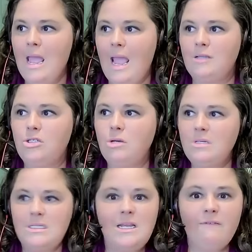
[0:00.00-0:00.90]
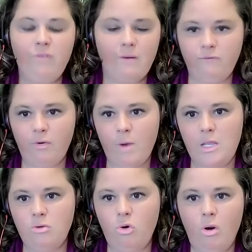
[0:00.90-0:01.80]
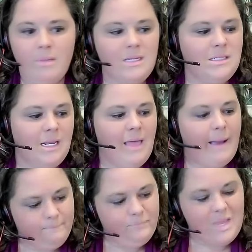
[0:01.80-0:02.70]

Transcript: and so different from what you normally see that